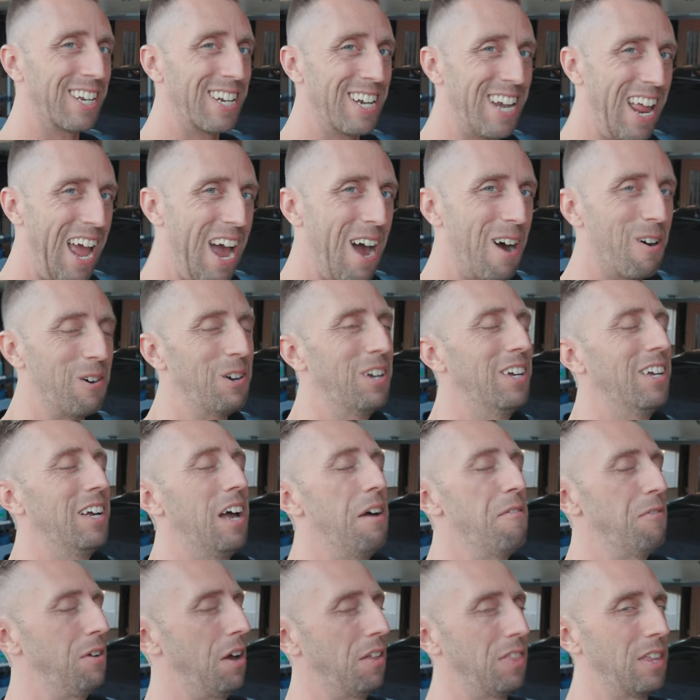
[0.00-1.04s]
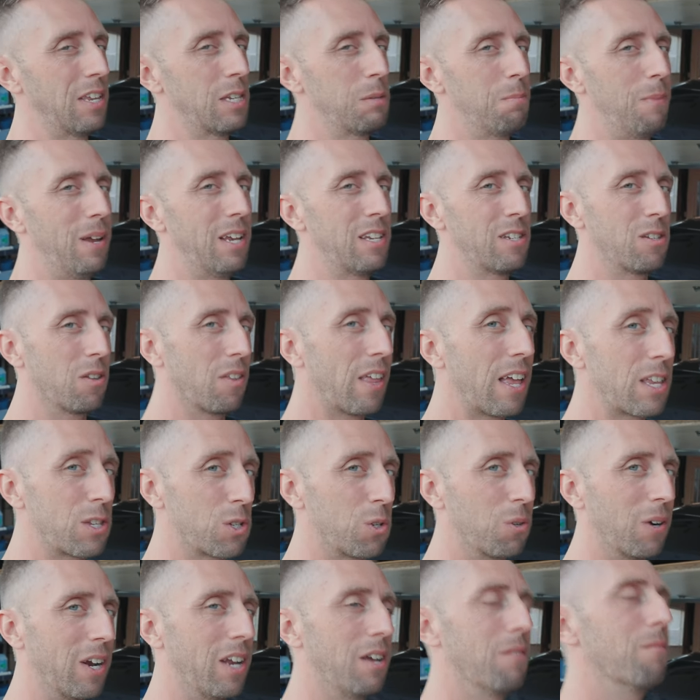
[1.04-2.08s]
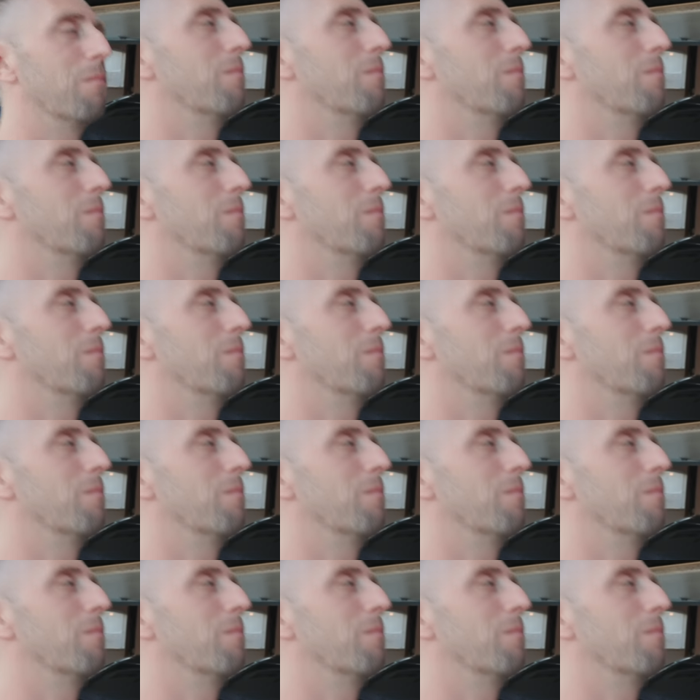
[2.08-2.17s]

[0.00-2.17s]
And now I've got that space. So that's great.